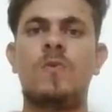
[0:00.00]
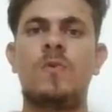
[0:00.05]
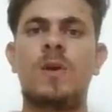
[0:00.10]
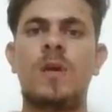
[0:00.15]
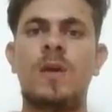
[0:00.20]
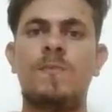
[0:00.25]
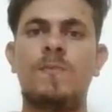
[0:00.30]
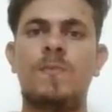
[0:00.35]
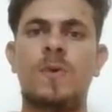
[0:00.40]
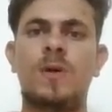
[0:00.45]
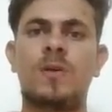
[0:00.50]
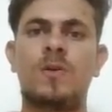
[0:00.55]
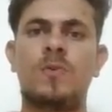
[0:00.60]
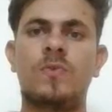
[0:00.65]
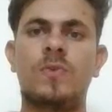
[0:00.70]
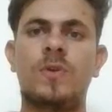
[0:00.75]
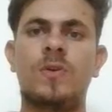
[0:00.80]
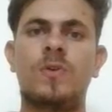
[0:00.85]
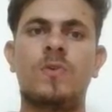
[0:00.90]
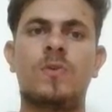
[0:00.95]
who gave birth
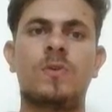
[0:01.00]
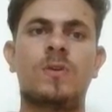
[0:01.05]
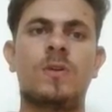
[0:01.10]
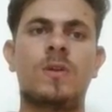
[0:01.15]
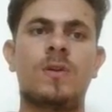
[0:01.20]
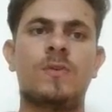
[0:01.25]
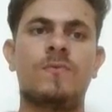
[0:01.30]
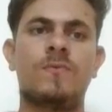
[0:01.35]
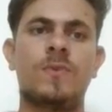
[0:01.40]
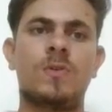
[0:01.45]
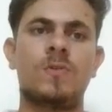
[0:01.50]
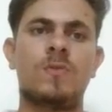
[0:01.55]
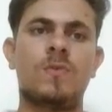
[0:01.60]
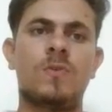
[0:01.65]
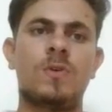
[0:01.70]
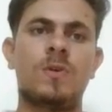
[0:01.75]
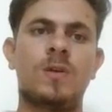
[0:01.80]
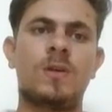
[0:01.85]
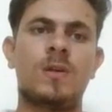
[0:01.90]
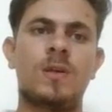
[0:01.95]
to a daughter with
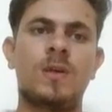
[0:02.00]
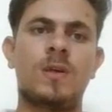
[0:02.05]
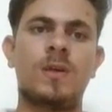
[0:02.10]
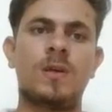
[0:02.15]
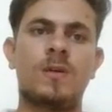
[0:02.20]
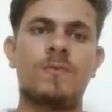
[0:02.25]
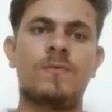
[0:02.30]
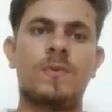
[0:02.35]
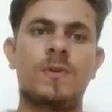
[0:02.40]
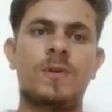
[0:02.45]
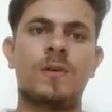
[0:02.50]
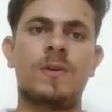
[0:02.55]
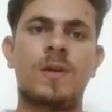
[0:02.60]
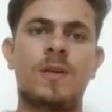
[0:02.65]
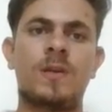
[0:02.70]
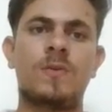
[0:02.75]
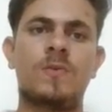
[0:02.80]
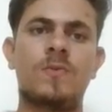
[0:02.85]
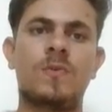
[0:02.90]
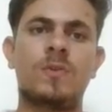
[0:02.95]
golden hair. One
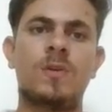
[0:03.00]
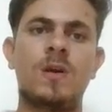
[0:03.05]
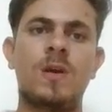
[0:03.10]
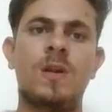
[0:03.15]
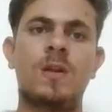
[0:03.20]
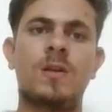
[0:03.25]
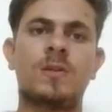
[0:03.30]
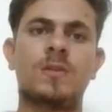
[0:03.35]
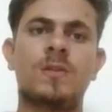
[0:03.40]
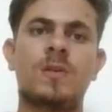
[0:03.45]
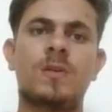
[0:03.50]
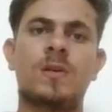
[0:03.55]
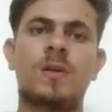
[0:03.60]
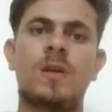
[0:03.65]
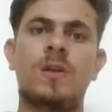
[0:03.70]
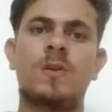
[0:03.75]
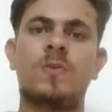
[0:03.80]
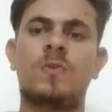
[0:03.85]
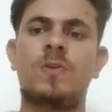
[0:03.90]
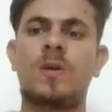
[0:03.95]
night, Gothel
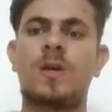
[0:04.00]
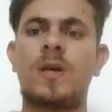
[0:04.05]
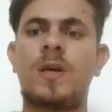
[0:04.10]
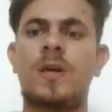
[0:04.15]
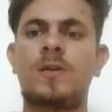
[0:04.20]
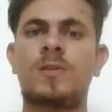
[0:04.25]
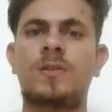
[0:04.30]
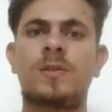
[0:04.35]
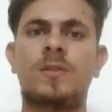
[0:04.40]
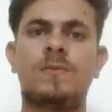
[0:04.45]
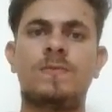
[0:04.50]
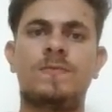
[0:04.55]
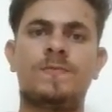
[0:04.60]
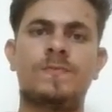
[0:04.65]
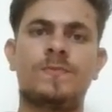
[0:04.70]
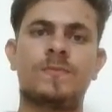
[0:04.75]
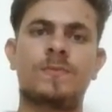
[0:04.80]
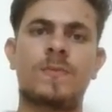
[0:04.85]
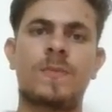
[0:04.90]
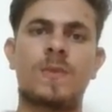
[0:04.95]
snuck into the castle
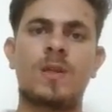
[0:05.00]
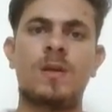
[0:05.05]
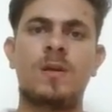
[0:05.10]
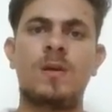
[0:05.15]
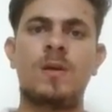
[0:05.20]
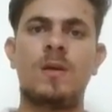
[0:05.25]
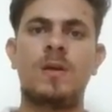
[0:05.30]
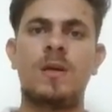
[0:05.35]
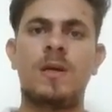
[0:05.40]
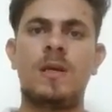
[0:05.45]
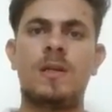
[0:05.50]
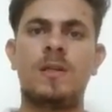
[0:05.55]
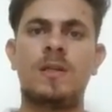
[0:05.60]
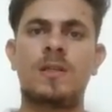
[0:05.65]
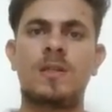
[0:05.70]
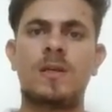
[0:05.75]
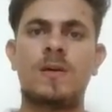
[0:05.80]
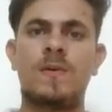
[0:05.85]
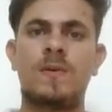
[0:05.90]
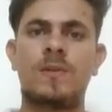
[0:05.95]
and
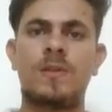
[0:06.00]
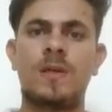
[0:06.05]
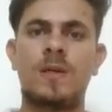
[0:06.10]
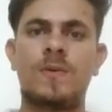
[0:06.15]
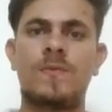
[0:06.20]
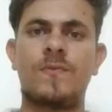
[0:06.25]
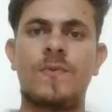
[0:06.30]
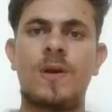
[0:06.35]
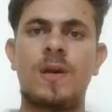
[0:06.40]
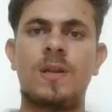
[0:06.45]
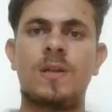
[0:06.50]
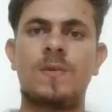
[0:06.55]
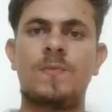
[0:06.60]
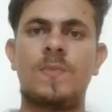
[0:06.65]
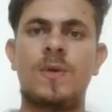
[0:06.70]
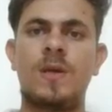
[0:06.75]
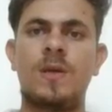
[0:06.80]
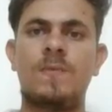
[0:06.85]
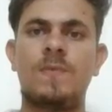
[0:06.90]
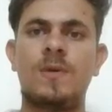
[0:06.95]
discovered that while
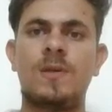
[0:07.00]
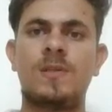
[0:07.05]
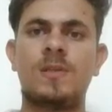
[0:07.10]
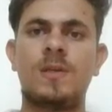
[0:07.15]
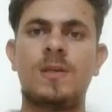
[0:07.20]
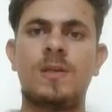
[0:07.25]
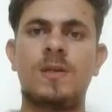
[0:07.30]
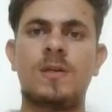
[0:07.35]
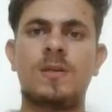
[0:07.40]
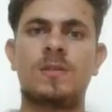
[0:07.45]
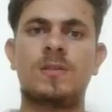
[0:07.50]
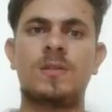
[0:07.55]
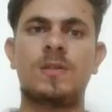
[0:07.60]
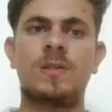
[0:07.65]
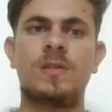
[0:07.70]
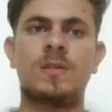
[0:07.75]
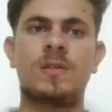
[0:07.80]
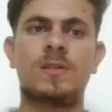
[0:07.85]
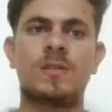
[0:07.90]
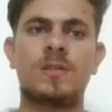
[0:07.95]
the baby's hair
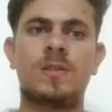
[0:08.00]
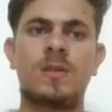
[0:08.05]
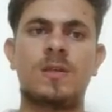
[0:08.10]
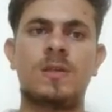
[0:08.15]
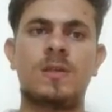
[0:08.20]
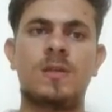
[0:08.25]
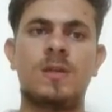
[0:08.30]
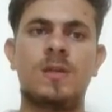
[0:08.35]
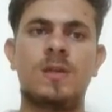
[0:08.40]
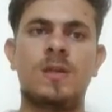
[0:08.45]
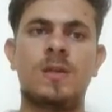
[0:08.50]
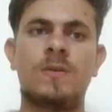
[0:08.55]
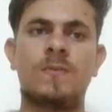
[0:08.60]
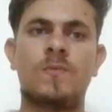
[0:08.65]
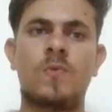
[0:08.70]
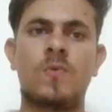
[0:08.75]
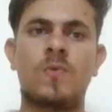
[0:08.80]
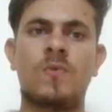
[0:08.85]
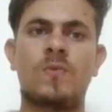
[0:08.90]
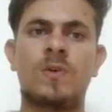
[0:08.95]
shares the healing
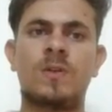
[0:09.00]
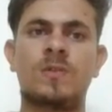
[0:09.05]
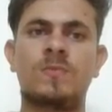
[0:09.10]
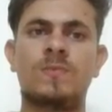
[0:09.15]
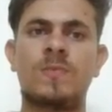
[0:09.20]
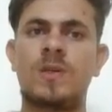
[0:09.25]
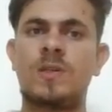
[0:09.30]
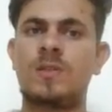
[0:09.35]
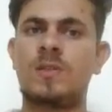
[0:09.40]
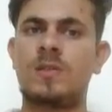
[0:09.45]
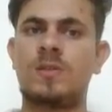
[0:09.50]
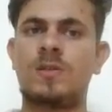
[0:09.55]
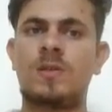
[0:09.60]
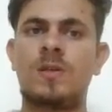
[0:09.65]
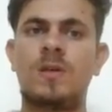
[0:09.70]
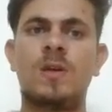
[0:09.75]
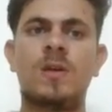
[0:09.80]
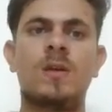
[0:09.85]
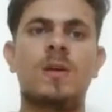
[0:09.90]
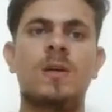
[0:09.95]
flower's magic,
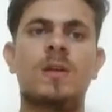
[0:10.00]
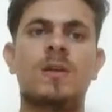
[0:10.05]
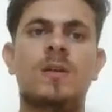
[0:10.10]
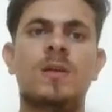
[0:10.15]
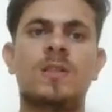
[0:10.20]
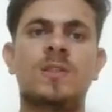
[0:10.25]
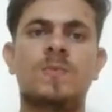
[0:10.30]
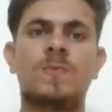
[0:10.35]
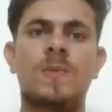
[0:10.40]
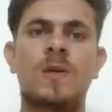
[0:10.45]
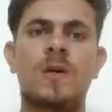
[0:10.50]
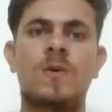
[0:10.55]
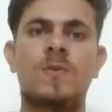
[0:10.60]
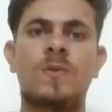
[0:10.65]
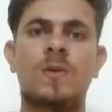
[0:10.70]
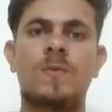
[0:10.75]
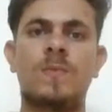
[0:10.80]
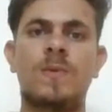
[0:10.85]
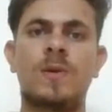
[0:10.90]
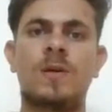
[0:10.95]
it turns
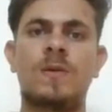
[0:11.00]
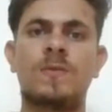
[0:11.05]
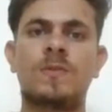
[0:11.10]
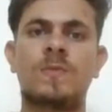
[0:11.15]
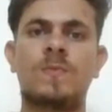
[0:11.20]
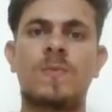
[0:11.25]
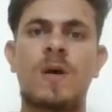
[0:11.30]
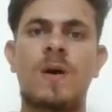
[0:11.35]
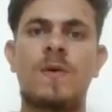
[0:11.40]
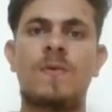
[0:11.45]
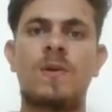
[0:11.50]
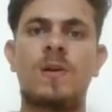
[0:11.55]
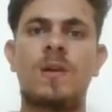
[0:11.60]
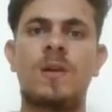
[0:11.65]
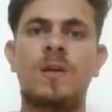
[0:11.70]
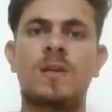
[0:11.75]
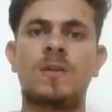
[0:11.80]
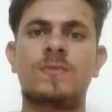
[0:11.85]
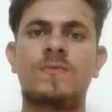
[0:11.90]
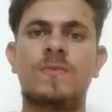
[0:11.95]
brown and becomes
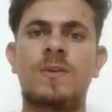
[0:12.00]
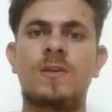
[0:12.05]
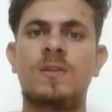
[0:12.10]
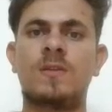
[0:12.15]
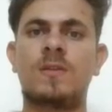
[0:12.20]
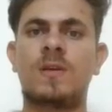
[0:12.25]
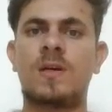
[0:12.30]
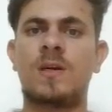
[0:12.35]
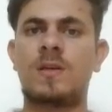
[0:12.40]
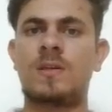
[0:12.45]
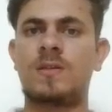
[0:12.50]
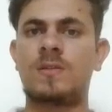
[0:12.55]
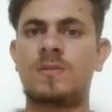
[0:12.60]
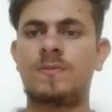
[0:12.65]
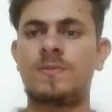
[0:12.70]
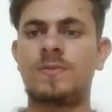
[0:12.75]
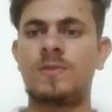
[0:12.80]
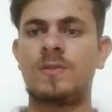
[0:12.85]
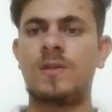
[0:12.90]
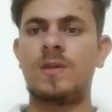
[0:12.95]
powerless when cut.